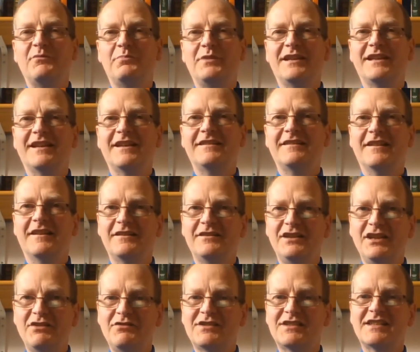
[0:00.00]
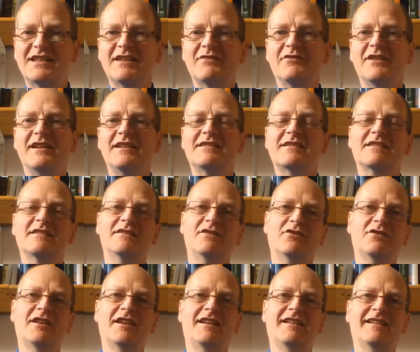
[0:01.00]
begin a new series
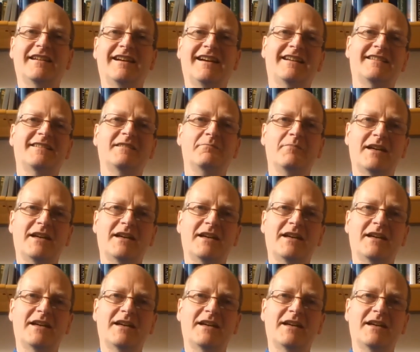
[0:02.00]
looking at the